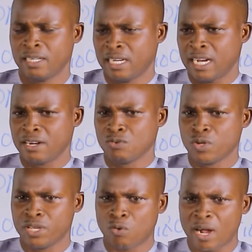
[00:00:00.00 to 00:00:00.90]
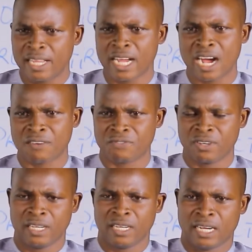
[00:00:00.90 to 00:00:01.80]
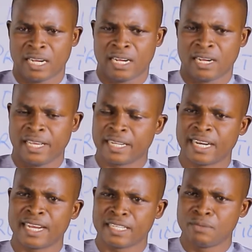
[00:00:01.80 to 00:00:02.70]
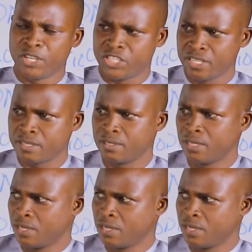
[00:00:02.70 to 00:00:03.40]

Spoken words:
And we equally have a grinding machine.